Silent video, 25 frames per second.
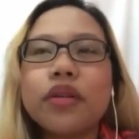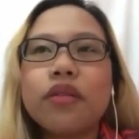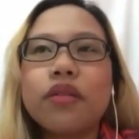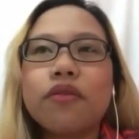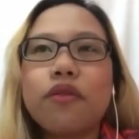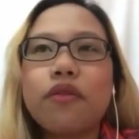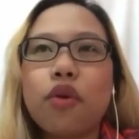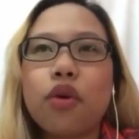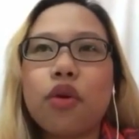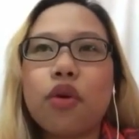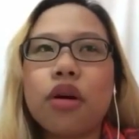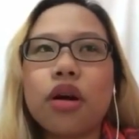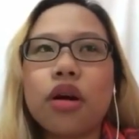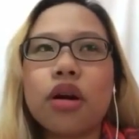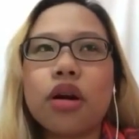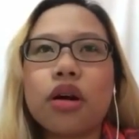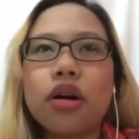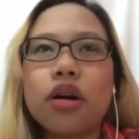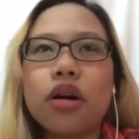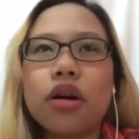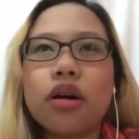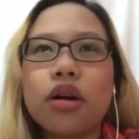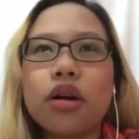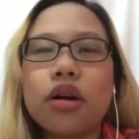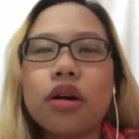
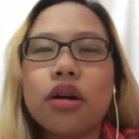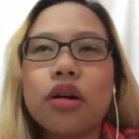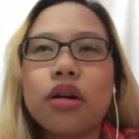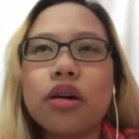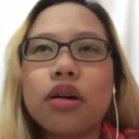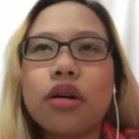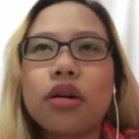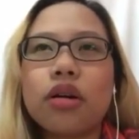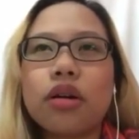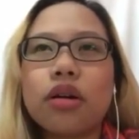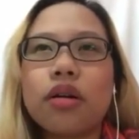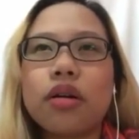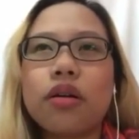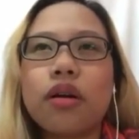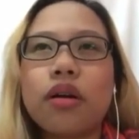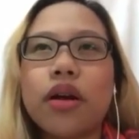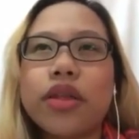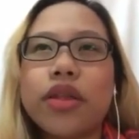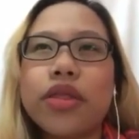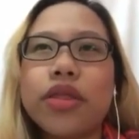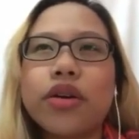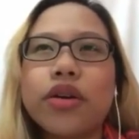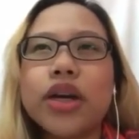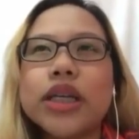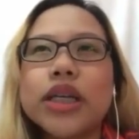for
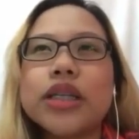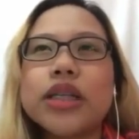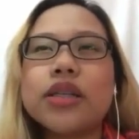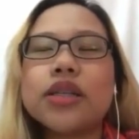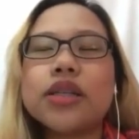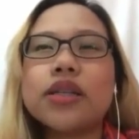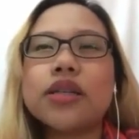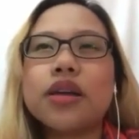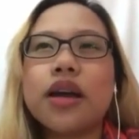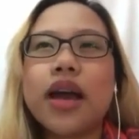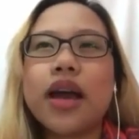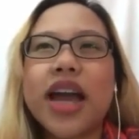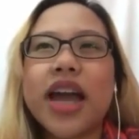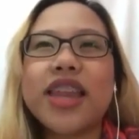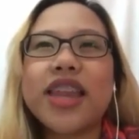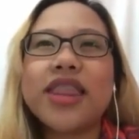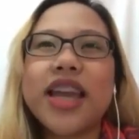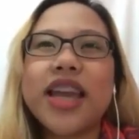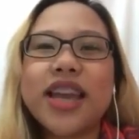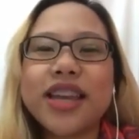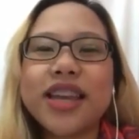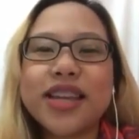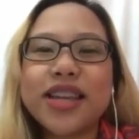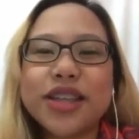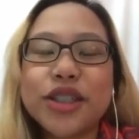others, I
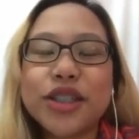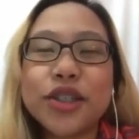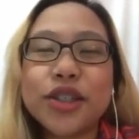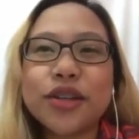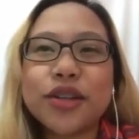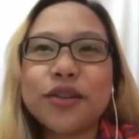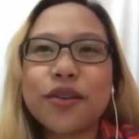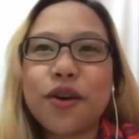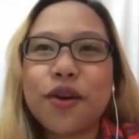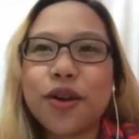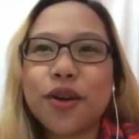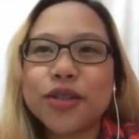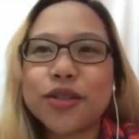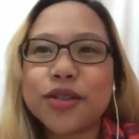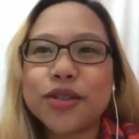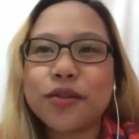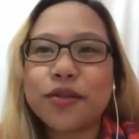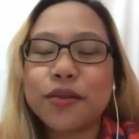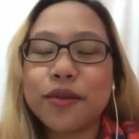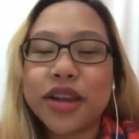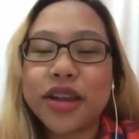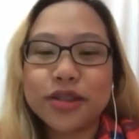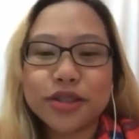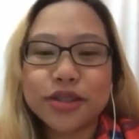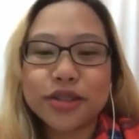think you should
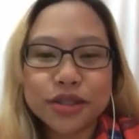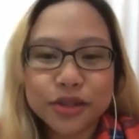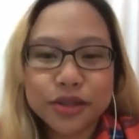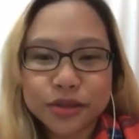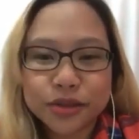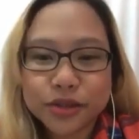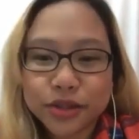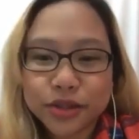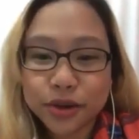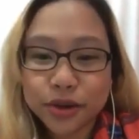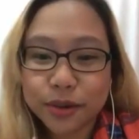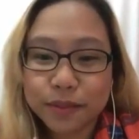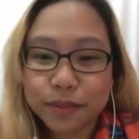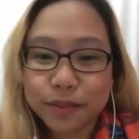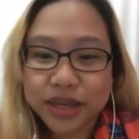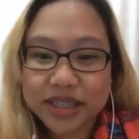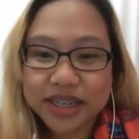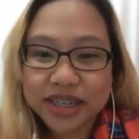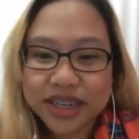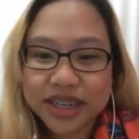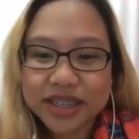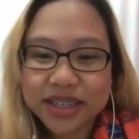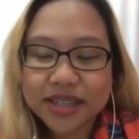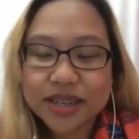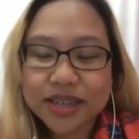also introduce your
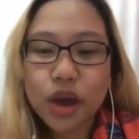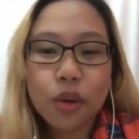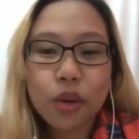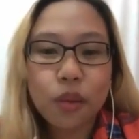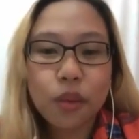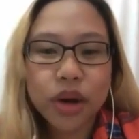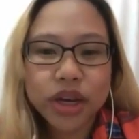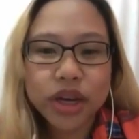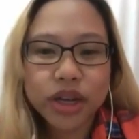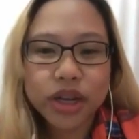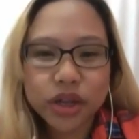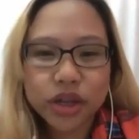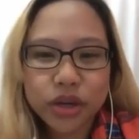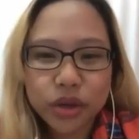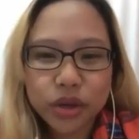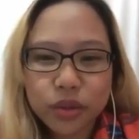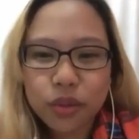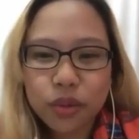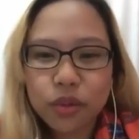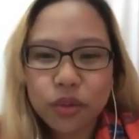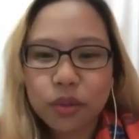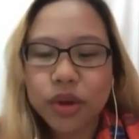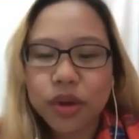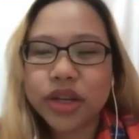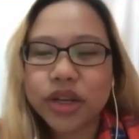business, what you do,
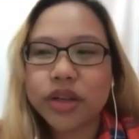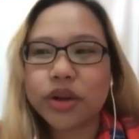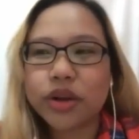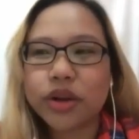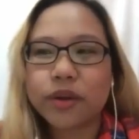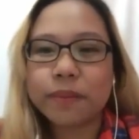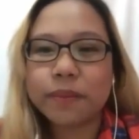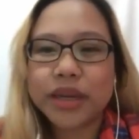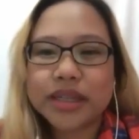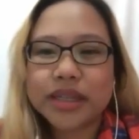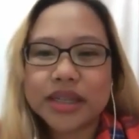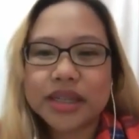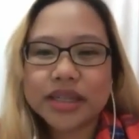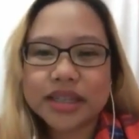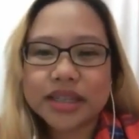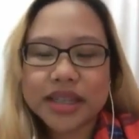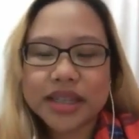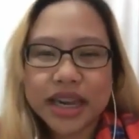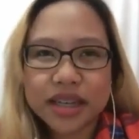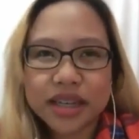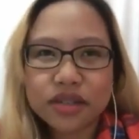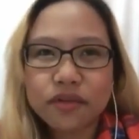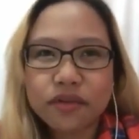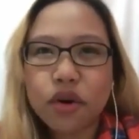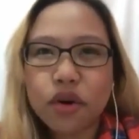mm-hmm. what your business
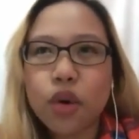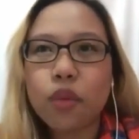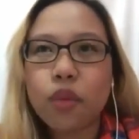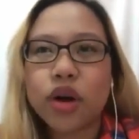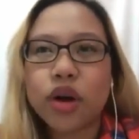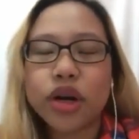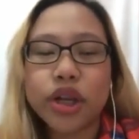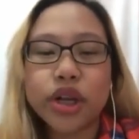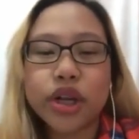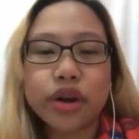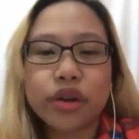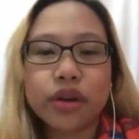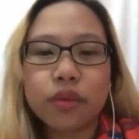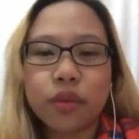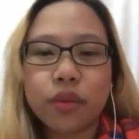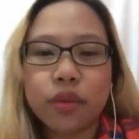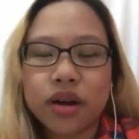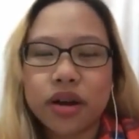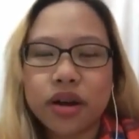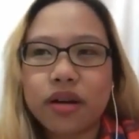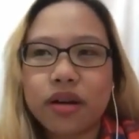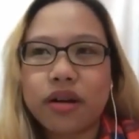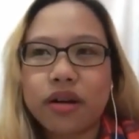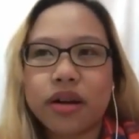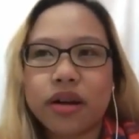stands for, what
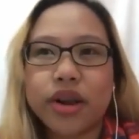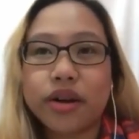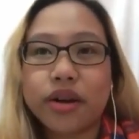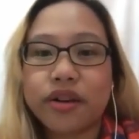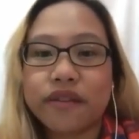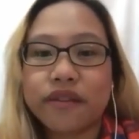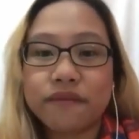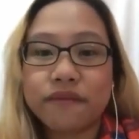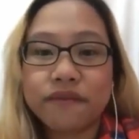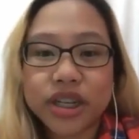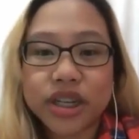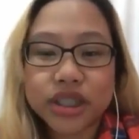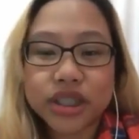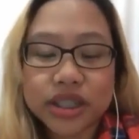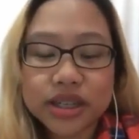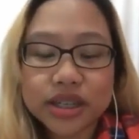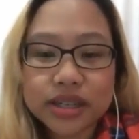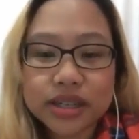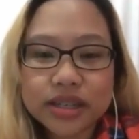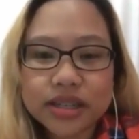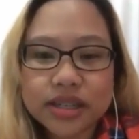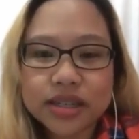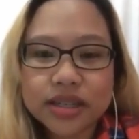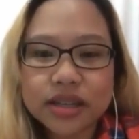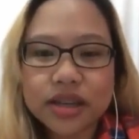are your
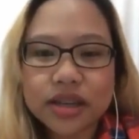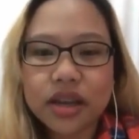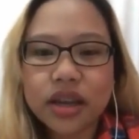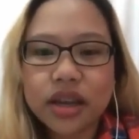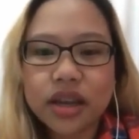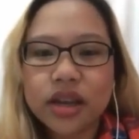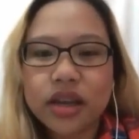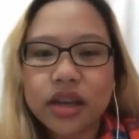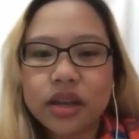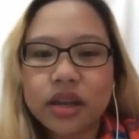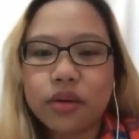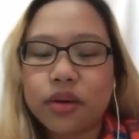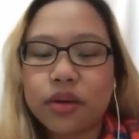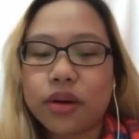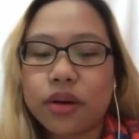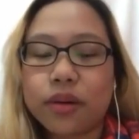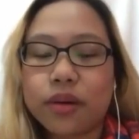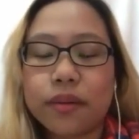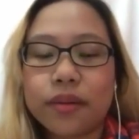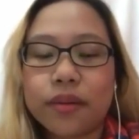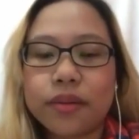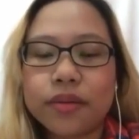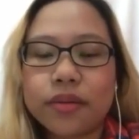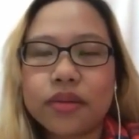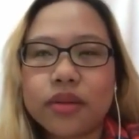visions, your
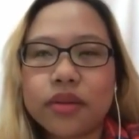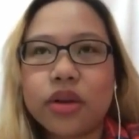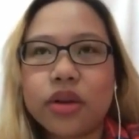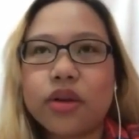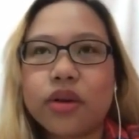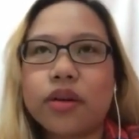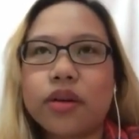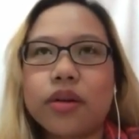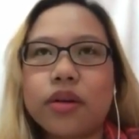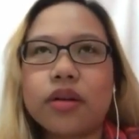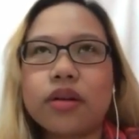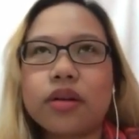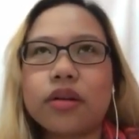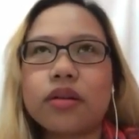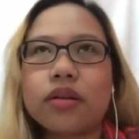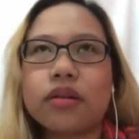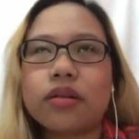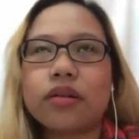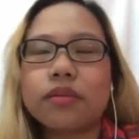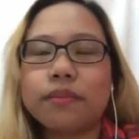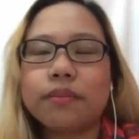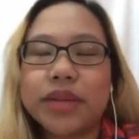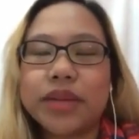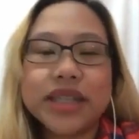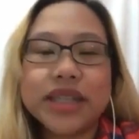mm-hmm. your
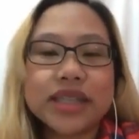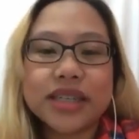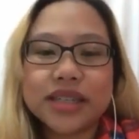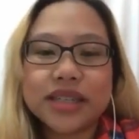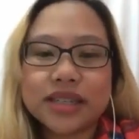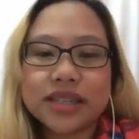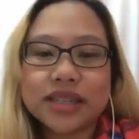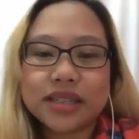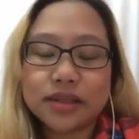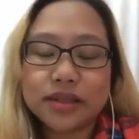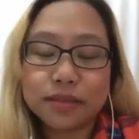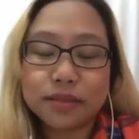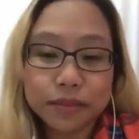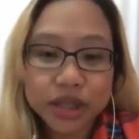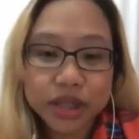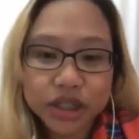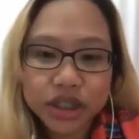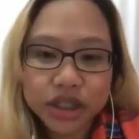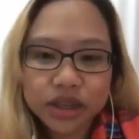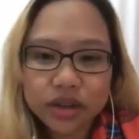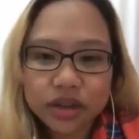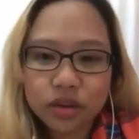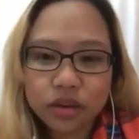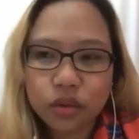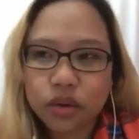business's
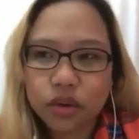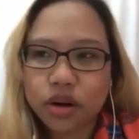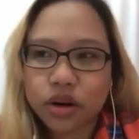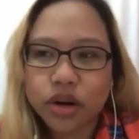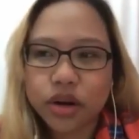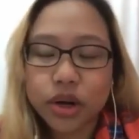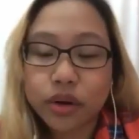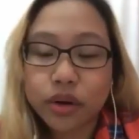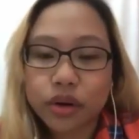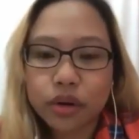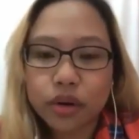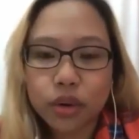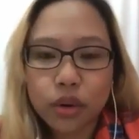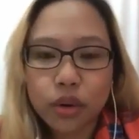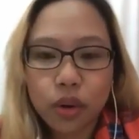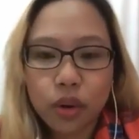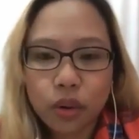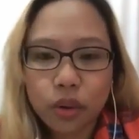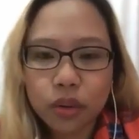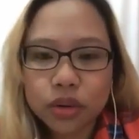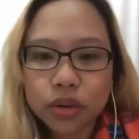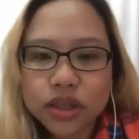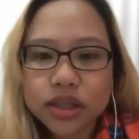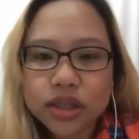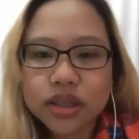mission, or your
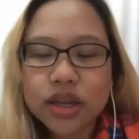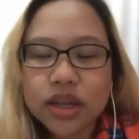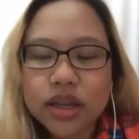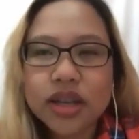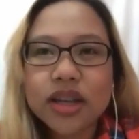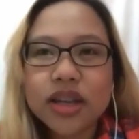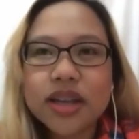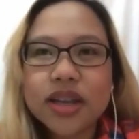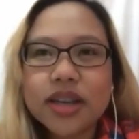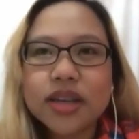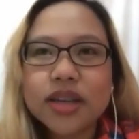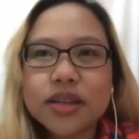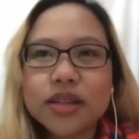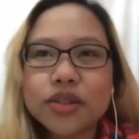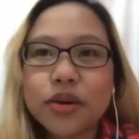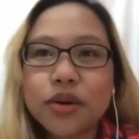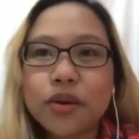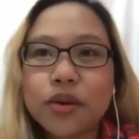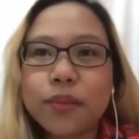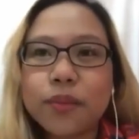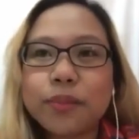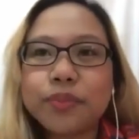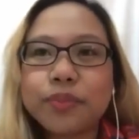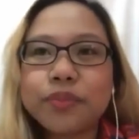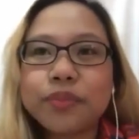goals.
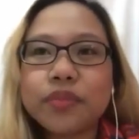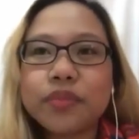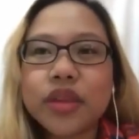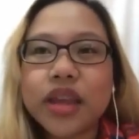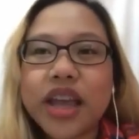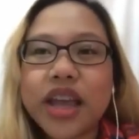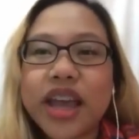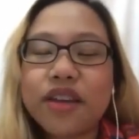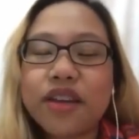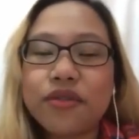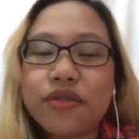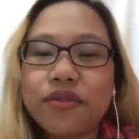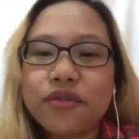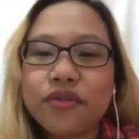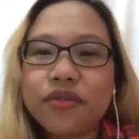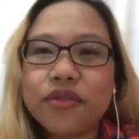So if